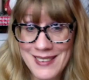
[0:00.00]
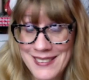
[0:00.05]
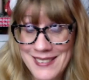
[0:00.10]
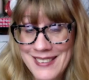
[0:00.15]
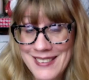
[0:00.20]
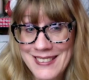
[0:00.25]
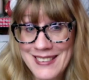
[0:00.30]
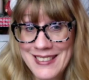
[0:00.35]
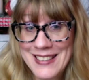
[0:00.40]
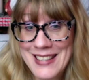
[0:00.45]

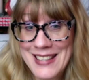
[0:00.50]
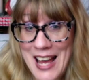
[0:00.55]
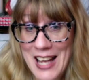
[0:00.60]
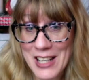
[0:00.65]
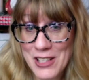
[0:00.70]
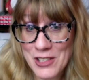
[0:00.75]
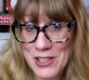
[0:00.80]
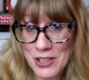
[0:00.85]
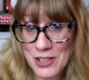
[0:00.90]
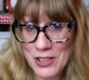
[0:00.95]
It's
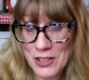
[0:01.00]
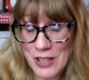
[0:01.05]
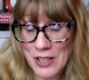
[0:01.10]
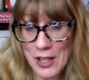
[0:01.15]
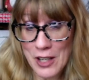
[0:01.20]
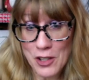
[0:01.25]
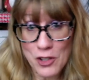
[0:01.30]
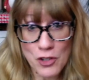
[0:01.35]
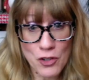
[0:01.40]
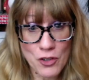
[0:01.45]
not just
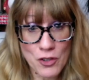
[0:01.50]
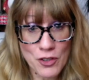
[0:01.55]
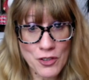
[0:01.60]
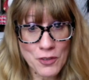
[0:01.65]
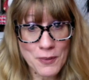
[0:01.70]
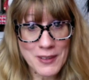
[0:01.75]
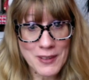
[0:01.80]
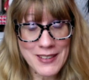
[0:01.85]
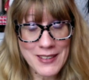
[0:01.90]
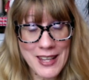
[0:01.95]
a
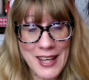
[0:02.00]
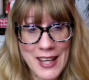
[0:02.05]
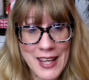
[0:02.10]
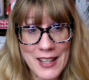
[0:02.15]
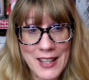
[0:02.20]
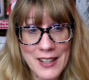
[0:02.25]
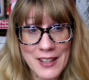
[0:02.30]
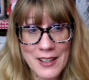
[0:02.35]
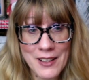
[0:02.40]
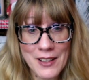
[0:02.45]
Christmas
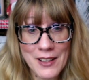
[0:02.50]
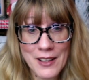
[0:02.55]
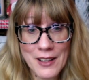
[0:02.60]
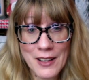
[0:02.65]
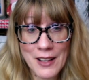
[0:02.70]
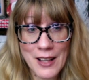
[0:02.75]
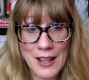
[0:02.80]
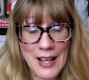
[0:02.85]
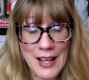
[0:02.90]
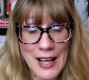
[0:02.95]

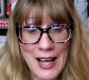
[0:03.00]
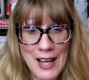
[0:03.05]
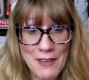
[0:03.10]
candle.